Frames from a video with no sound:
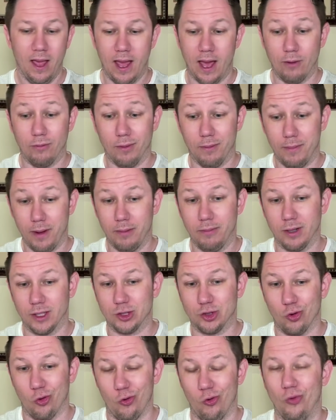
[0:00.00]
And remember,
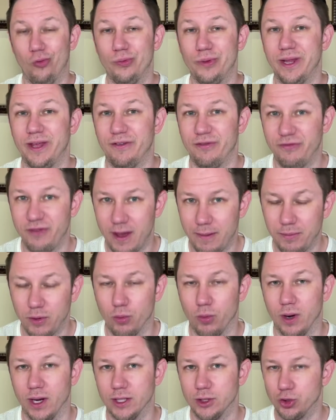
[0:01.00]
it's only
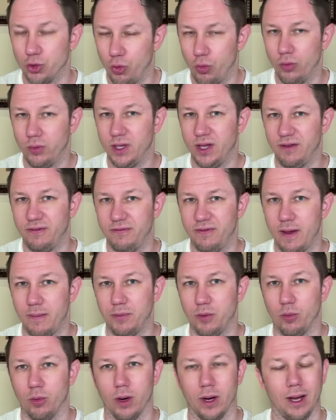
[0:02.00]
February. It's only
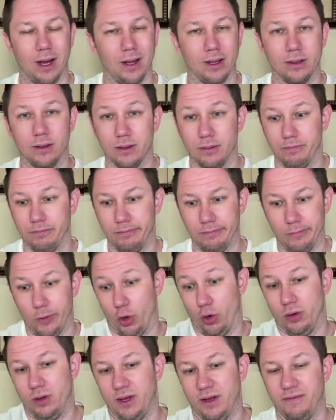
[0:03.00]
February. I'll,
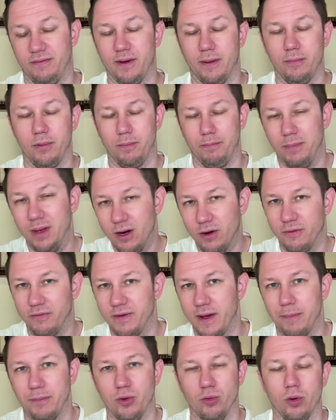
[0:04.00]
uh, early February, middle
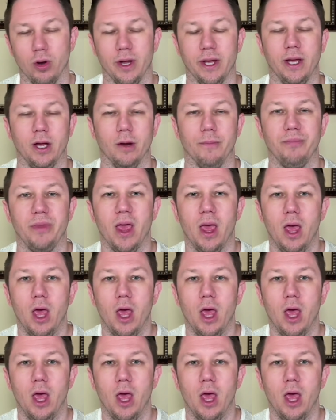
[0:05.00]
February here.